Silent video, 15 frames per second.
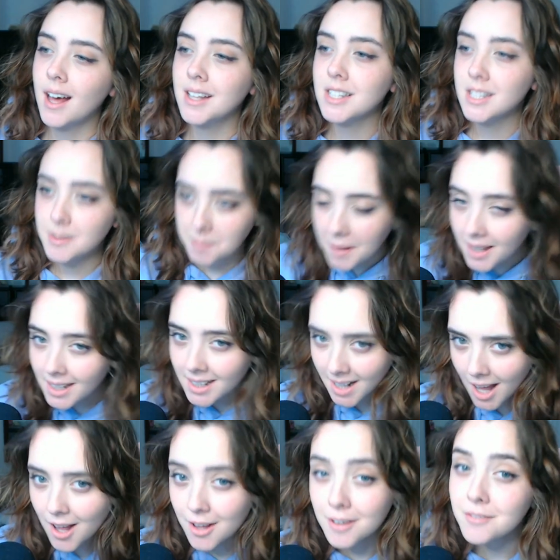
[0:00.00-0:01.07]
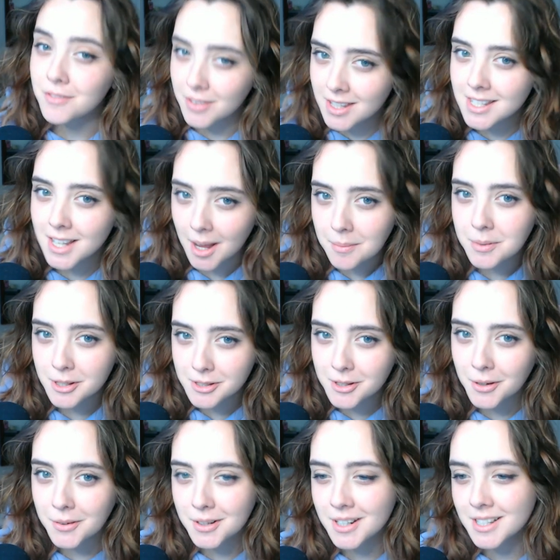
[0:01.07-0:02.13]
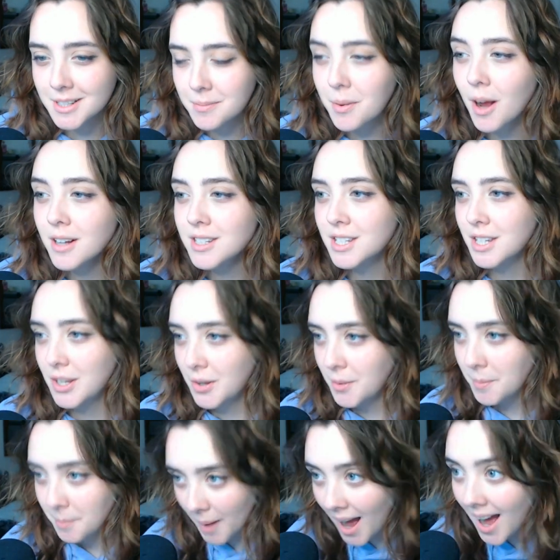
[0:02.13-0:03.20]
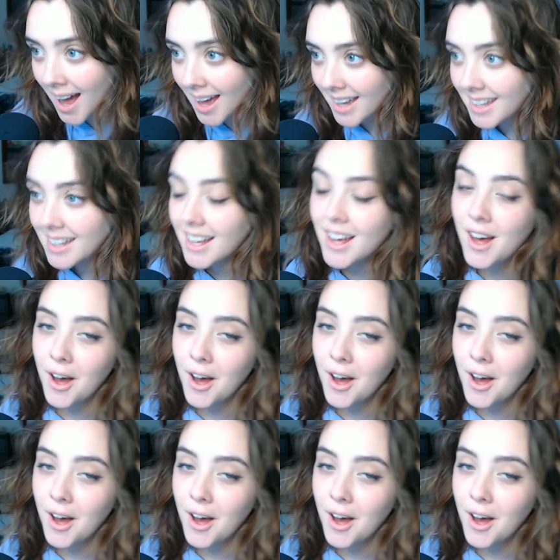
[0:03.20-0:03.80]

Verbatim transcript: Speaking of, this episode is brought to you by